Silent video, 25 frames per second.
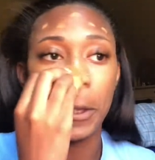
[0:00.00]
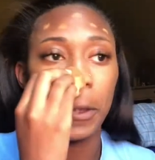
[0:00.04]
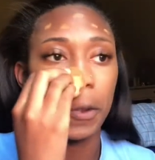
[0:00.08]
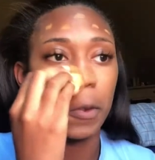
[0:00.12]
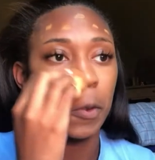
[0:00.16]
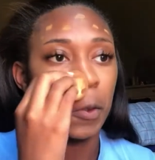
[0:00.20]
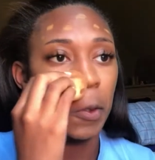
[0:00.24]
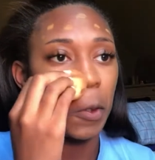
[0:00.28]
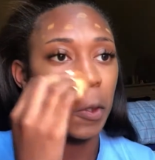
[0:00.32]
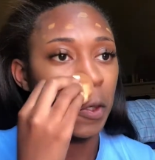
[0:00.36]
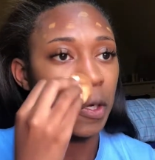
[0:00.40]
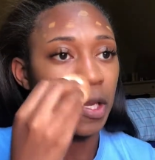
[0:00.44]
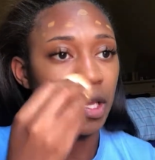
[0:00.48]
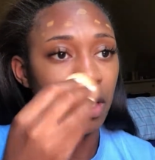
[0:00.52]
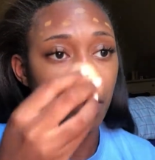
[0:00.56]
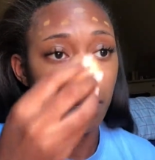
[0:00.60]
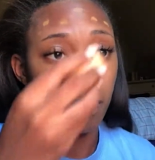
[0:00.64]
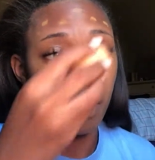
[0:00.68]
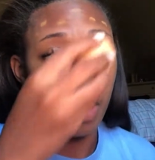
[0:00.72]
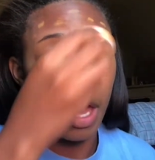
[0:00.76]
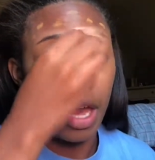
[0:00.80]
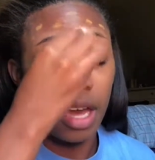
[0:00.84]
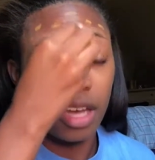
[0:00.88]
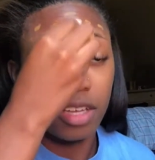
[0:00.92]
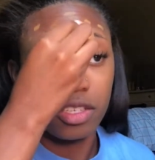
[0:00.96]
is turning
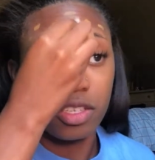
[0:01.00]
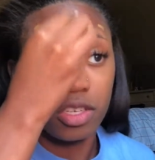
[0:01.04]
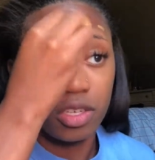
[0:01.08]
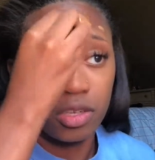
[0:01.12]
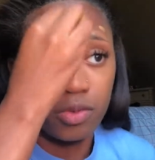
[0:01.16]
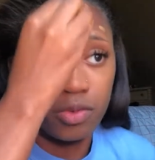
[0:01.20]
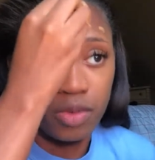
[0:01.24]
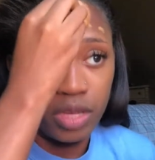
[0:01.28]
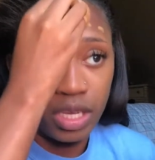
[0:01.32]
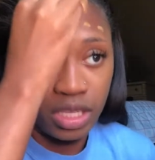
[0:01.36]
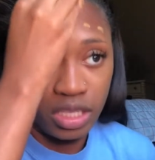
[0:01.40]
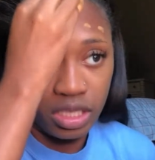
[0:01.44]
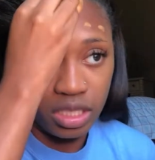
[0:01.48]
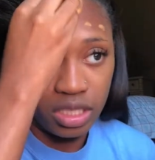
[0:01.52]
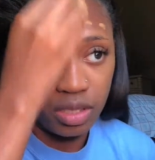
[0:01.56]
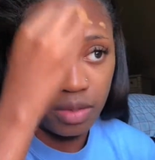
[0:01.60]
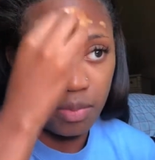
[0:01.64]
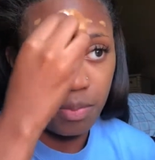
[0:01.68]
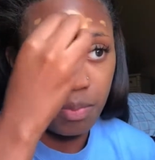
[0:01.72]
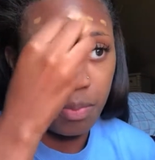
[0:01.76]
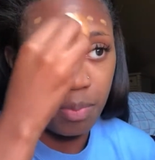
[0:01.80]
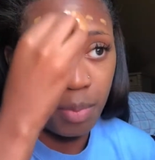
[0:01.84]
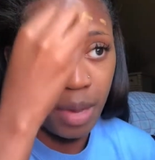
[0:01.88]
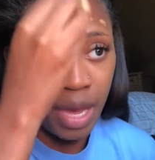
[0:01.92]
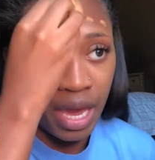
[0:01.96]
back to its
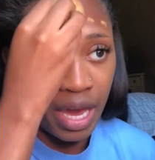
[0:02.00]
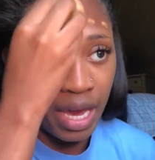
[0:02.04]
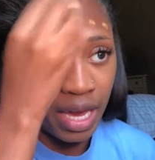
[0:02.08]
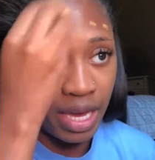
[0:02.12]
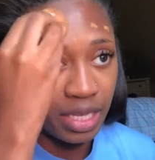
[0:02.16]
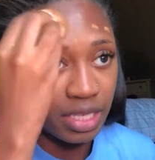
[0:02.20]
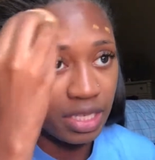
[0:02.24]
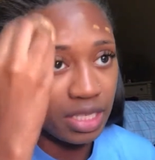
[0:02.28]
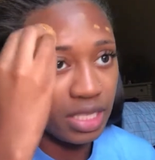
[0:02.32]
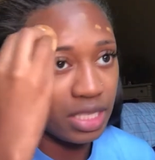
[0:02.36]
bad